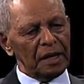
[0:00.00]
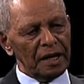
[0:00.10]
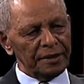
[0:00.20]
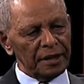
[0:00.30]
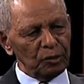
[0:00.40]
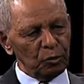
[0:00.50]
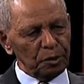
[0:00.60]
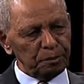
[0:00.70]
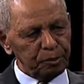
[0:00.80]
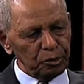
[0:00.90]
And then we
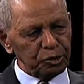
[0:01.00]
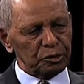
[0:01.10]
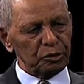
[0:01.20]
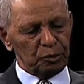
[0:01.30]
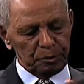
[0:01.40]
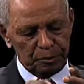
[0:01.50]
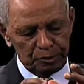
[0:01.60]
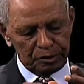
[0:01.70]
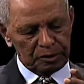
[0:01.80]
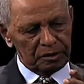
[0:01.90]
put
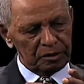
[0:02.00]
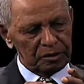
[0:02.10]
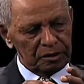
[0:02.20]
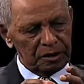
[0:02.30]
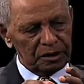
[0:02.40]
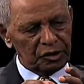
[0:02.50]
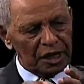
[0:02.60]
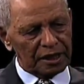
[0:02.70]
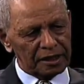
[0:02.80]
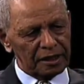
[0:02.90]
the
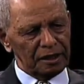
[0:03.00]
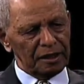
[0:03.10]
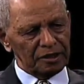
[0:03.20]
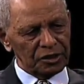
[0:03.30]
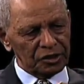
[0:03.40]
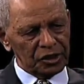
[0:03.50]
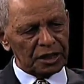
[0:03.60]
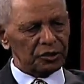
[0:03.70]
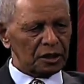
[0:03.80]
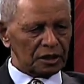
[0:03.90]

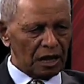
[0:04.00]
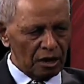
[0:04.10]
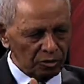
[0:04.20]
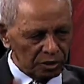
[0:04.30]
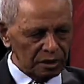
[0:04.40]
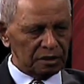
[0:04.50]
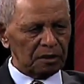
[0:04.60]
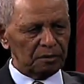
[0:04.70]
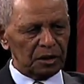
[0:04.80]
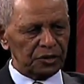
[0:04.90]
jacks around it,
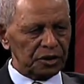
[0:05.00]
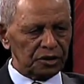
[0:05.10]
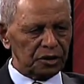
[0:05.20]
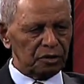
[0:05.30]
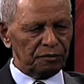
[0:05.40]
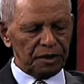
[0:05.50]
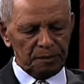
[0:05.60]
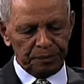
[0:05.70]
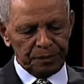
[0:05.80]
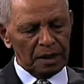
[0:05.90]
about 16 of
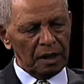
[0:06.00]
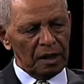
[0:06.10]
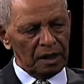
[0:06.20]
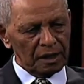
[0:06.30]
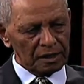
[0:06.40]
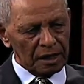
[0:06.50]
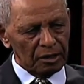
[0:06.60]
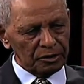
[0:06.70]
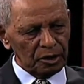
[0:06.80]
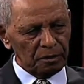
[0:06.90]
them,
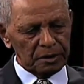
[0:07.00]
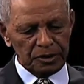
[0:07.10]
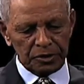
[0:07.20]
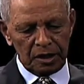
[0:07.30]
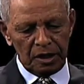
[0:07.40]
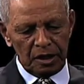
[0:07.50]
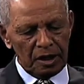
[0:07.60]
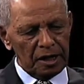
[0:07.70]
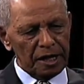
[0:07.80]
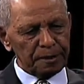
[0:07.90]
around the obelisk,
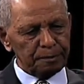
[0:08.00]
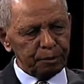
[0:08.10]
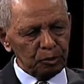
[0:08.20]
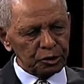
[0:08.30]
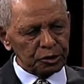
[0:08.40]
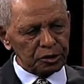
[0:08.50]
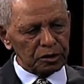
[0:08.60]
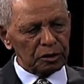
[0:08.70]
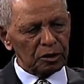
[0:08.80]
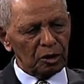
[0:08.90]
and pushed
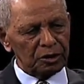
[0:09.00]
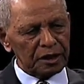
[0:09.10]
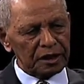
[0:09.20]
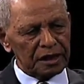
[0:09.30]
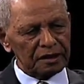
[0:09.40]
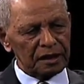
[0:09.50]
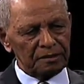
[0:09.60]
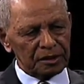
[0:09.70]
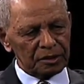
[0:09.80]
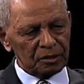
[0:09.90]
on the
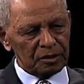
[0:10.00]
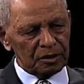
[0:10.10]
cantilevers.